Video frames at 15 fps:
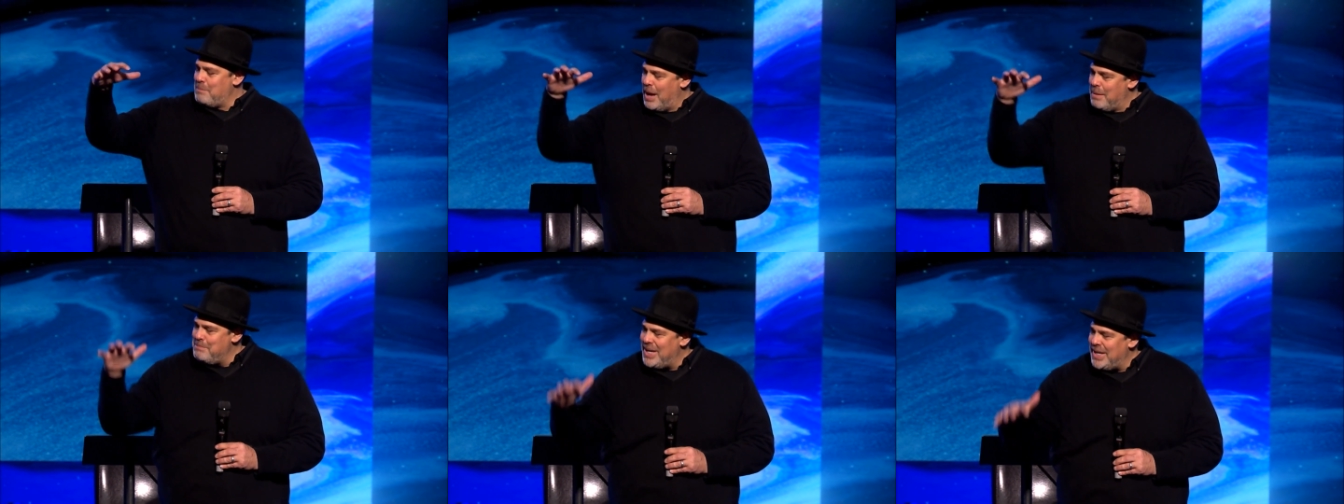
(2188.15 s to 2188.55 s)

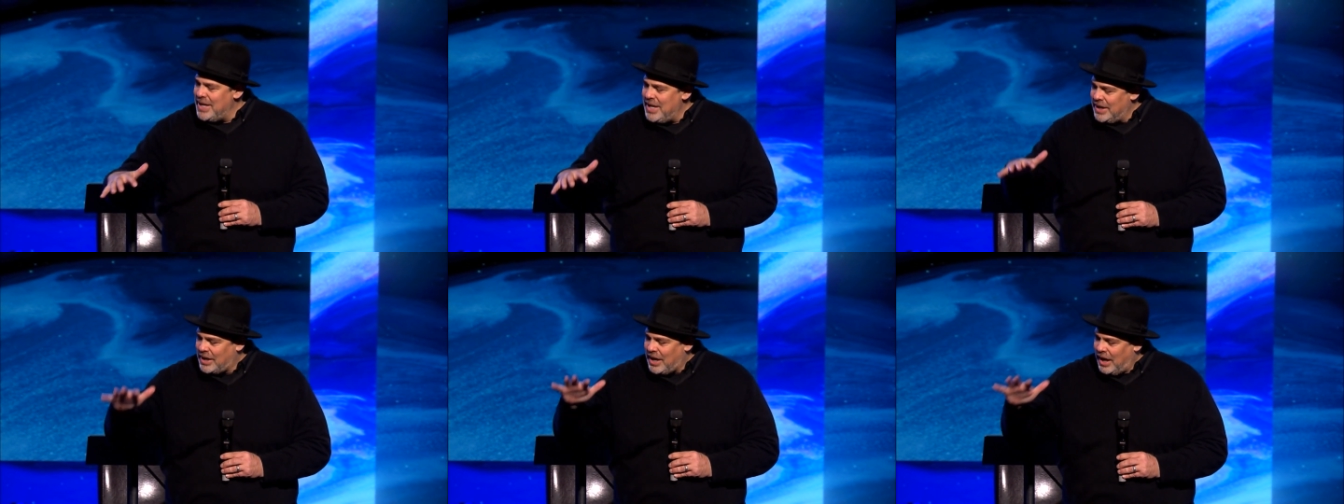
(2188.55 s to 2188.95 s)

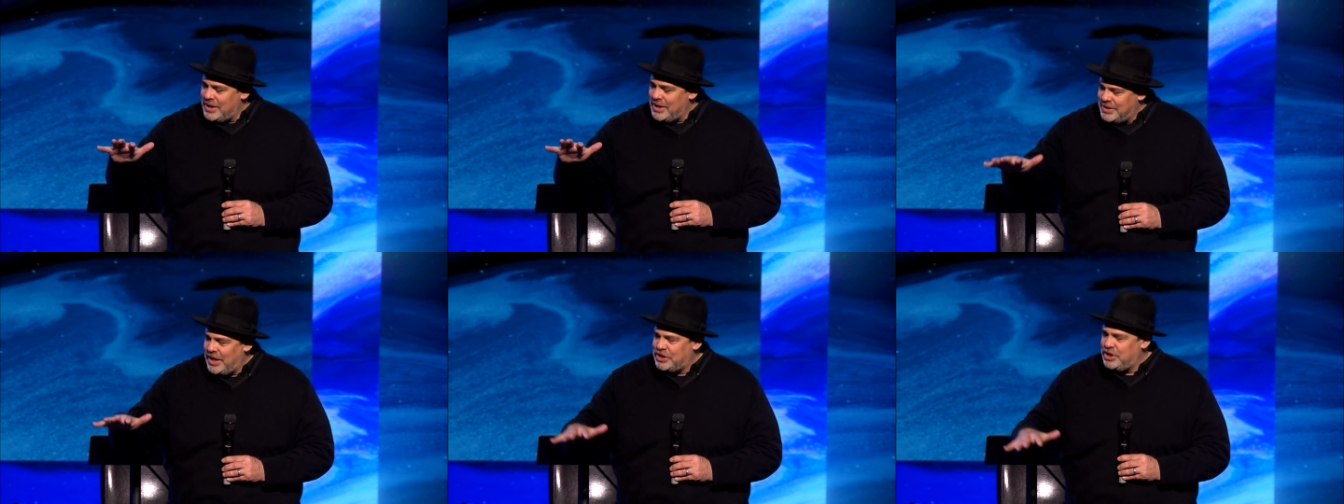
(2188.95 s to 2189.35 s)
immediate
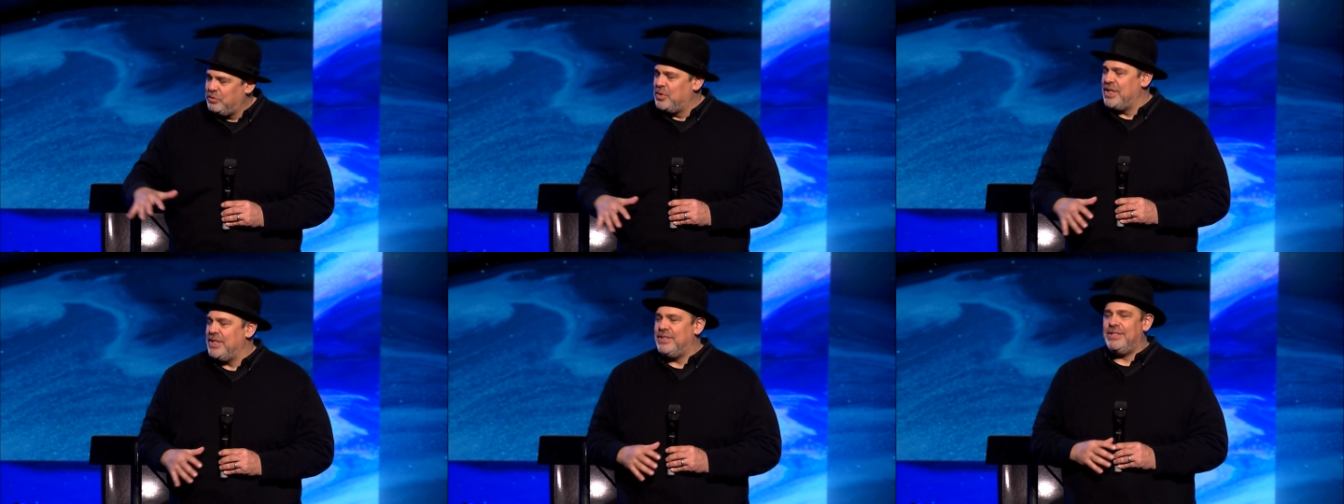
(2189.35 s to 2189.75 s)
context
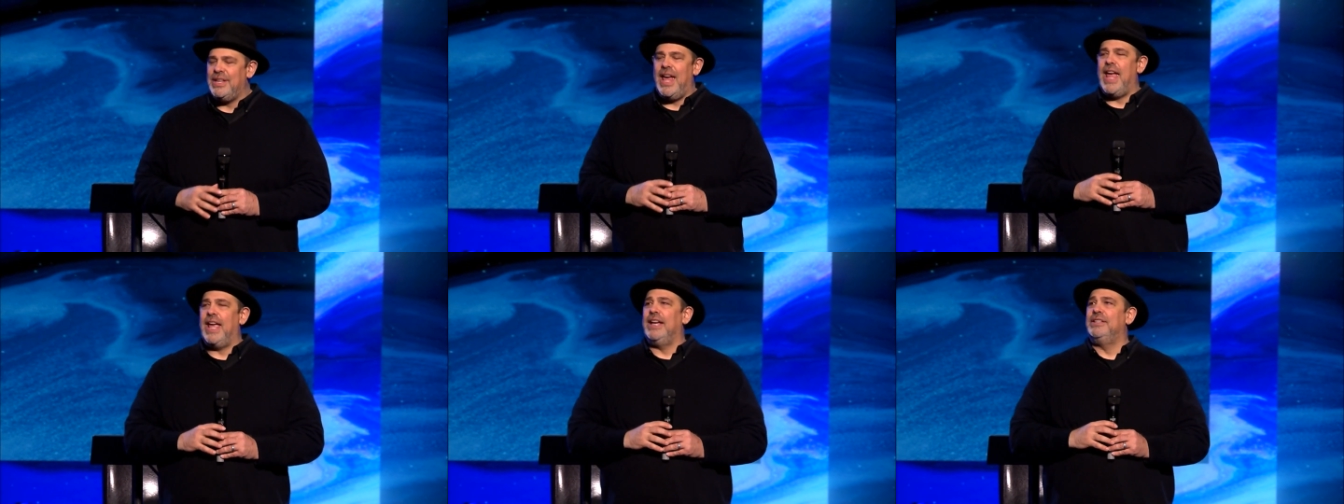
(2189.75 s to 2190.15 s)
of what he's
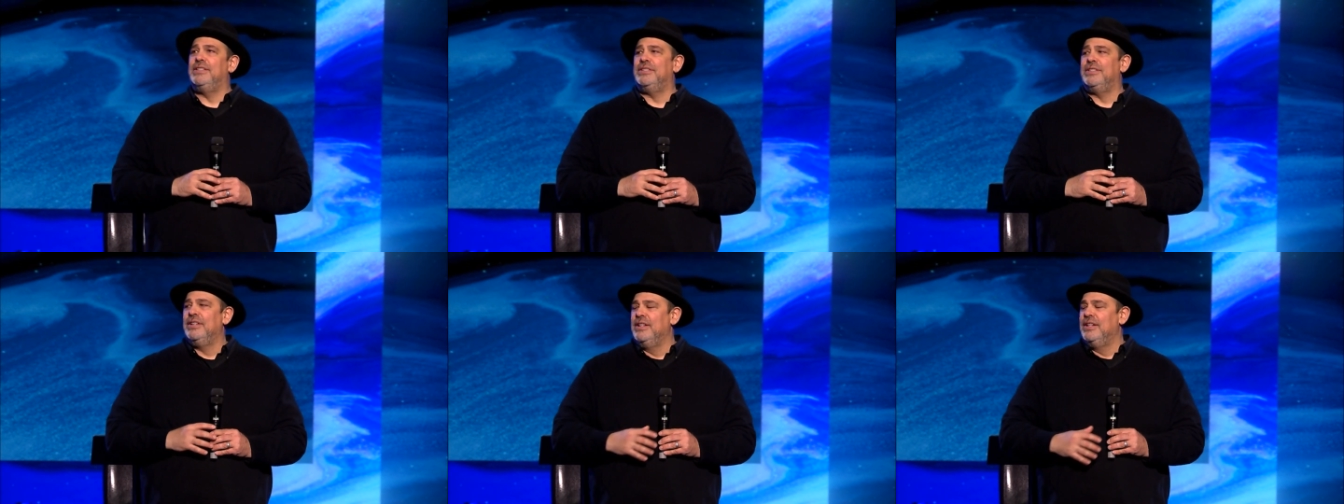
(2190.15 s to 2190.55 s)
saying,
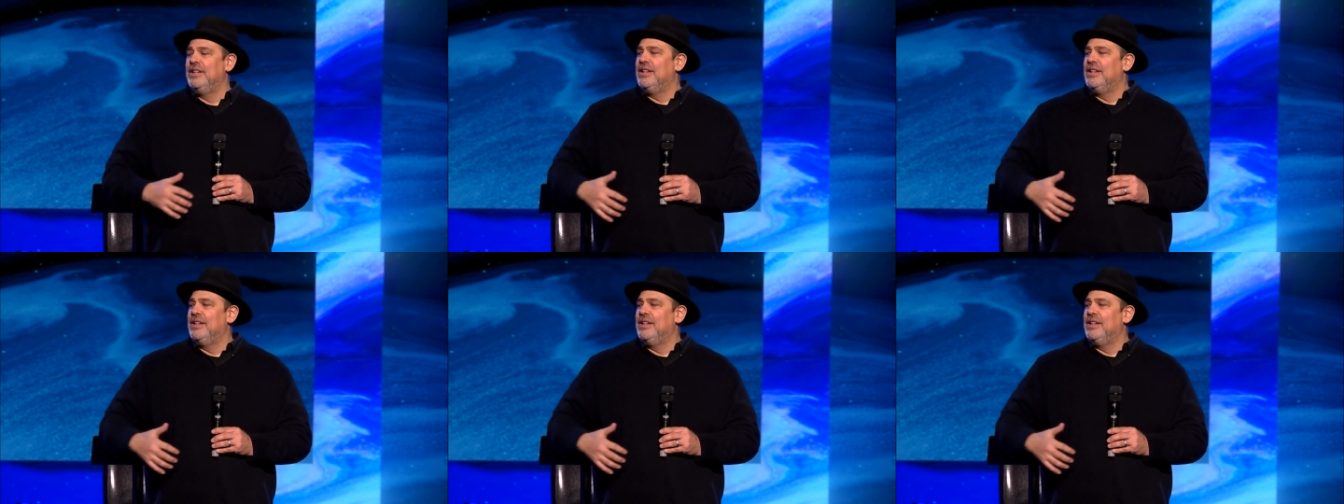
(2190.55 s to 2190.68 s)
it's,